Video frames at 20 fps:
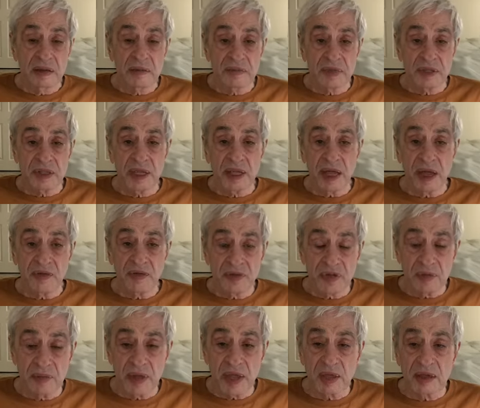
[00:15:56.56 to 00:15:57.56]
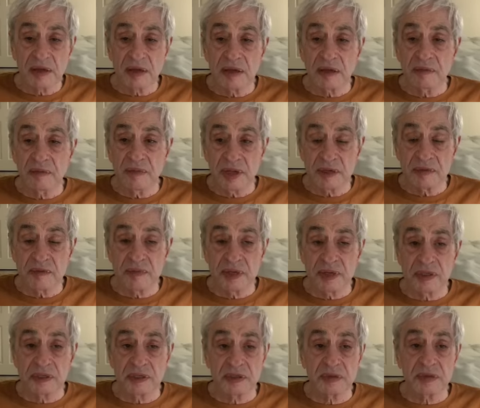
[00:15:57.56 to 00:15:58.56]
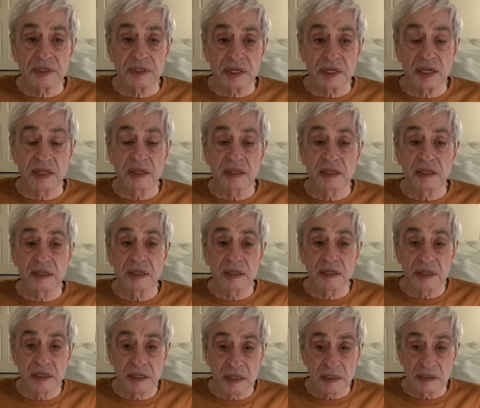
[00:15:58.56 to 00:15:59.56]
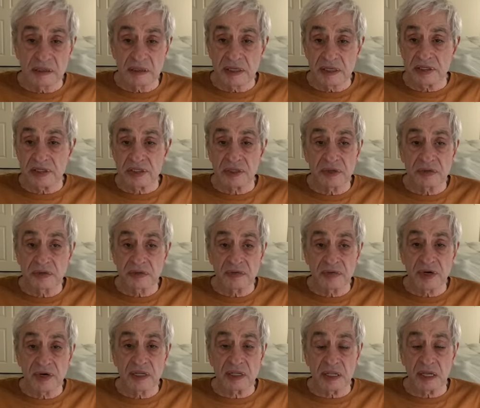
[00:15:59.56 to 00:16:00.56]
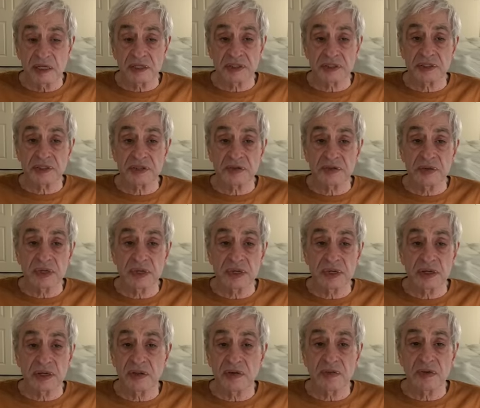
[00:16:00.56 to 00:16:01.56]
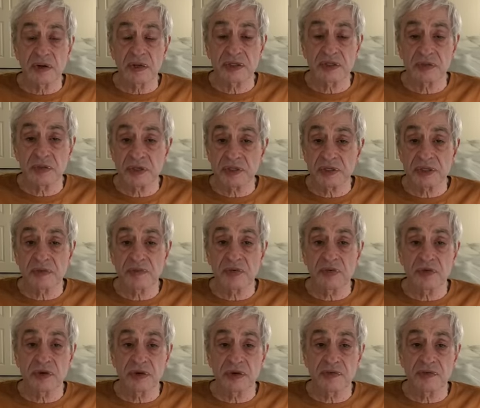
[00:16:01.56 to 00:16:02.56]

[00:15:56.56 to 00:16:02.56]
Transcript: but they have to make a commitment to attend at least two, three classes a week. Otherwise, what's the point